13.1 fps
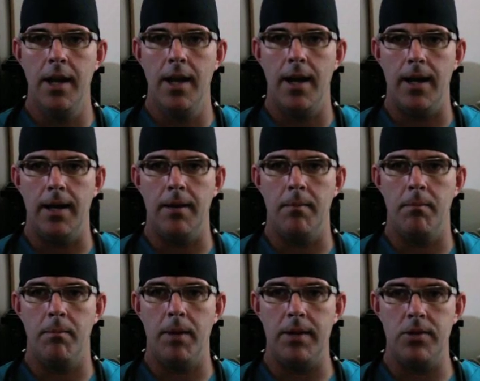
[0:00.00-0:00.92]

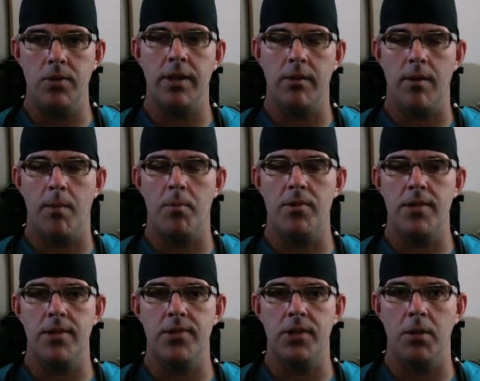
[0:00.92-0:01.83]
but I do think it
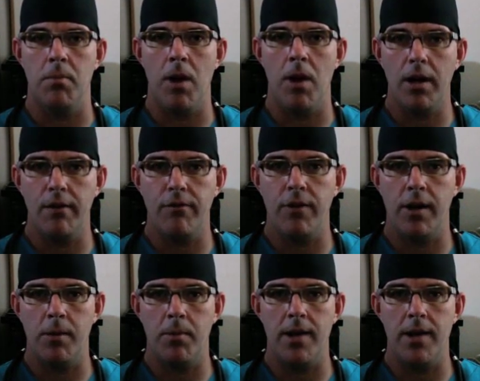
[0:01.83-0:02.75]
represents a good market for
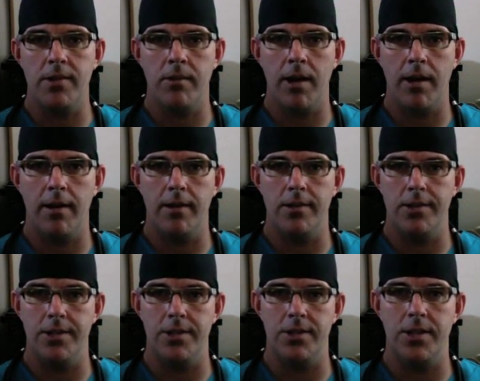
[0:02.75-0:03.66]
enterprising writers.
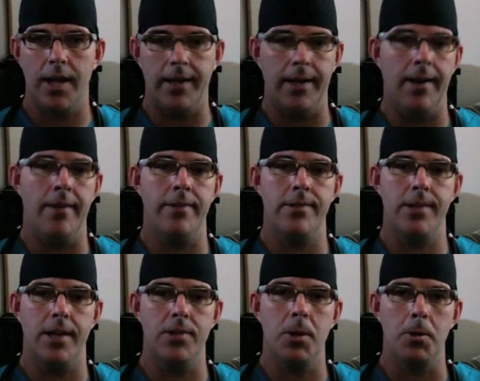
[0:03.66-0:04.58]
You just got to get on the
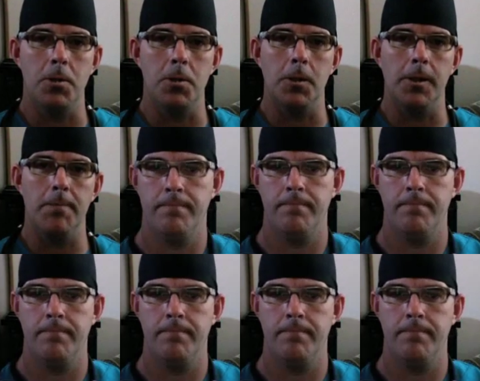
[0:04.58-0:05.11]
stagecoach early.